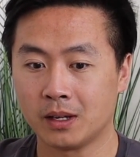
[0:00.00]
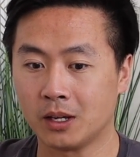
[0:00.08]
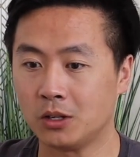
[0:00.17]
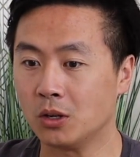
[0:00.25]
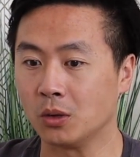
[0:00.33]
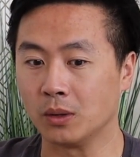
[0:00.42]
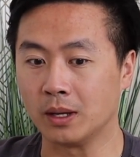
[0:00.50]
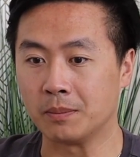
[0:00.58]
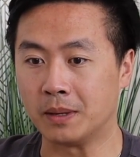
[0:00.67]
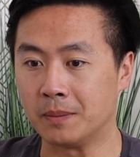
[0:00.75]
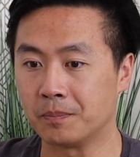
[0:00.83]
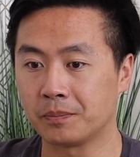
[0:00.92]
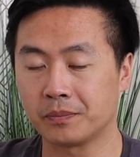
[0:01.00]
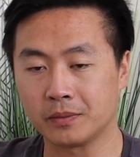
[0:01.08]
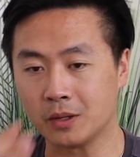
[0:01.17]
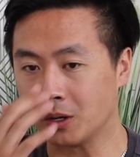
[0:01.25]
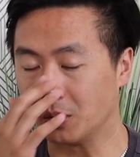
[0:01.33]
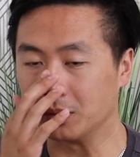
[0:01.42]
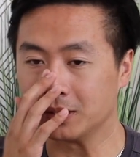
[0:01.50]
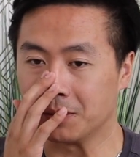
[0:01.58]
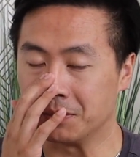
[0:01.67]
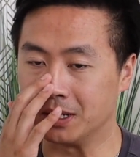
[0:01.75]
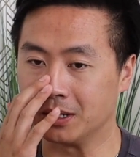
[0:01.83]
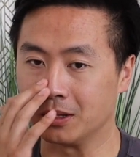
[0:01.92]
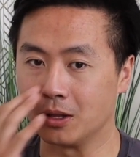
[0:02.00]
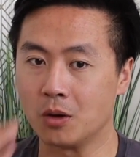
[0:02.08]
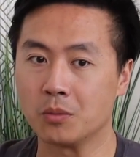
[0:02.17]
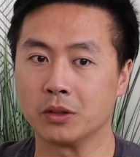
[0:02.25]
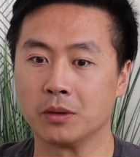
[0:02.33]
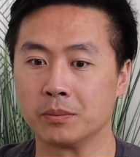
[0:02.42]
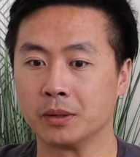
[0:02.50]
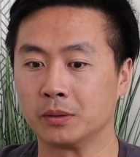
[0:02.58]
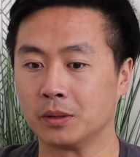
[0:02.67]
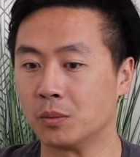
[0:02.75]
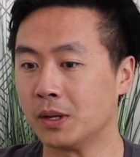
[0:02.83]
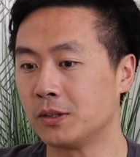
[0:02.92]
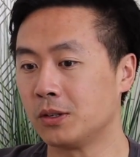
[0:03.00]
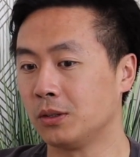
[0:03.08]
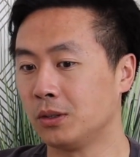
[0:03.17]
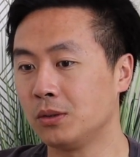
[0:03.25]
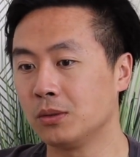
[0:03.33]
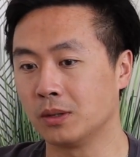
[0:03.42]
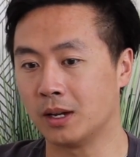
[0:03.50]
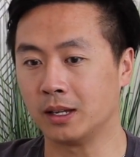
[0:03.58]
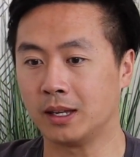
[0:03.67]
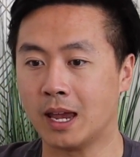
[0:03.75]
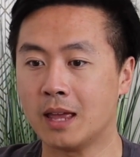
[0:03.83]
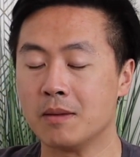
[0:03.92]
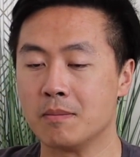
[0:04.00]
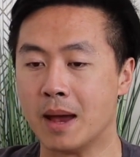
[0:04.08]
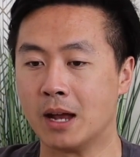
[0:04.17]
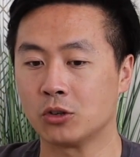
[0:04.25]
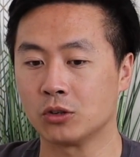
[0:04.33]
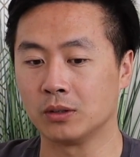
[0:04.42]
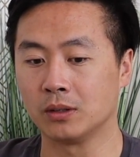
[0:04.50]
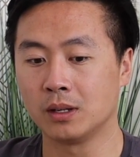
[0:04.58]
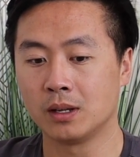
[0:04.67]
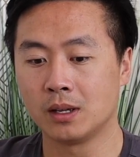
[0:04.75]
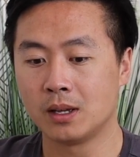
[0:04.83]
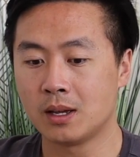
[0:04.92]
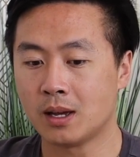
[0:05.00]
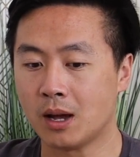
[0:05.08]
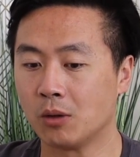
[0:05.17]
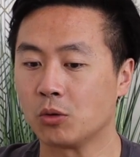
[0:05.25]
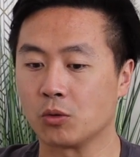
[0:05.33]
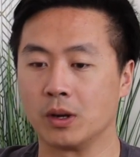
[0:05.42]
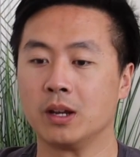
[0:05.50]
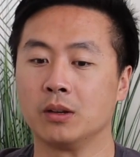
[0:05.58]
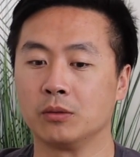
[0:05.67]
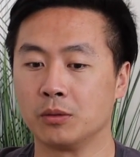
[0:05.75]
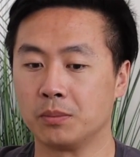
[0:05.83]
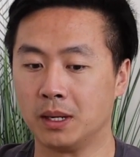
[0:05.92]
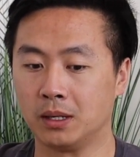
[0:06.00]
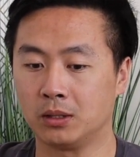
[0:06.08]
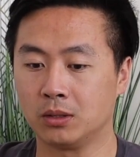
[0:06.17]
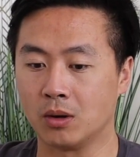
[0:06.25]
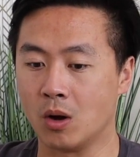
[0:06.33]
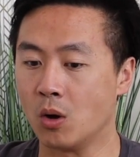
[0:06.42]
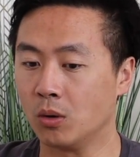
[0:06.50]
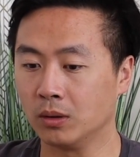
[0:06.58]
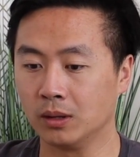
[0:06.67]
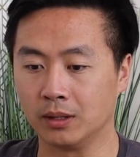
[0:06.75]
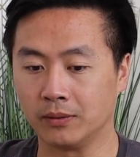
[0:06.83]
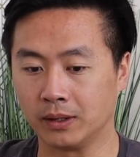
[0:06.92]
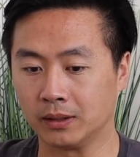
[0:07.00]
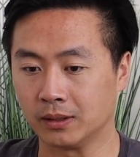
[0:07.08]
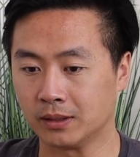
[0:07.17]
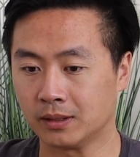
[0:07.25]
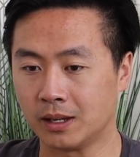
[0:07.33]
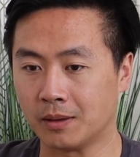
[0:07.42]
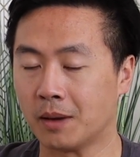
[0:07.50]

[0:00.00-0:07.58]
And I mean, not all the time you get along with them, but the ones you do, I can't imagine how great it would be to all living in the same.